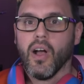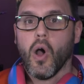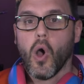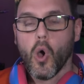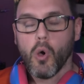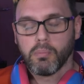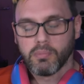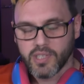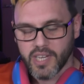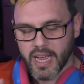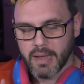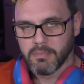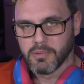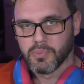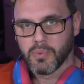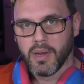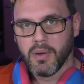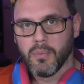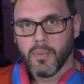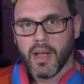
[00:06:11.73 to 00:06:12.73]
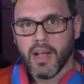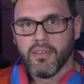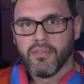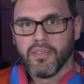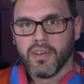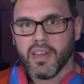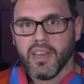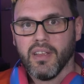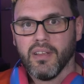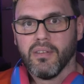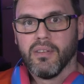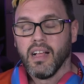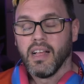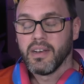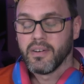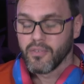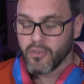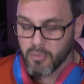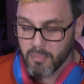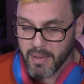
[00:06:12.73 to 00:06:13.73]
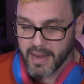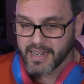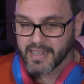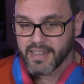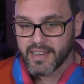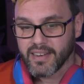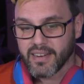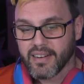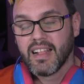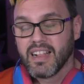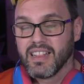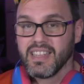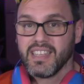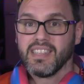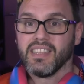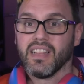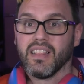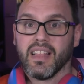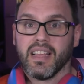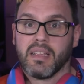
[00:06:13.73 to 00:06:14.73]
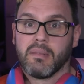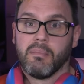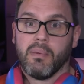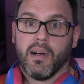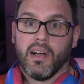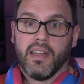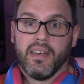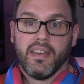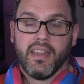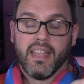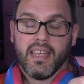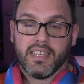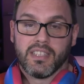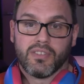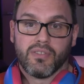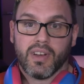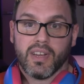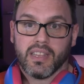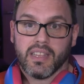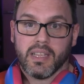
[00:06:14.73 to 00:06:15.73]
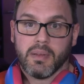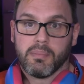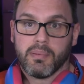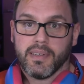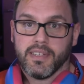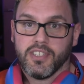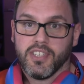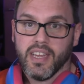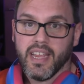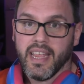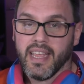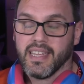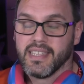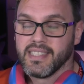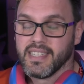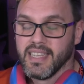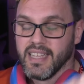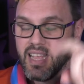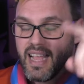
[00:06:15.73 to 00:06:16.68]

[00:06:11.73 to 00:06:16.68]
Hope champs went well for you, and a reminder, clicking the like button is greatly appreciated,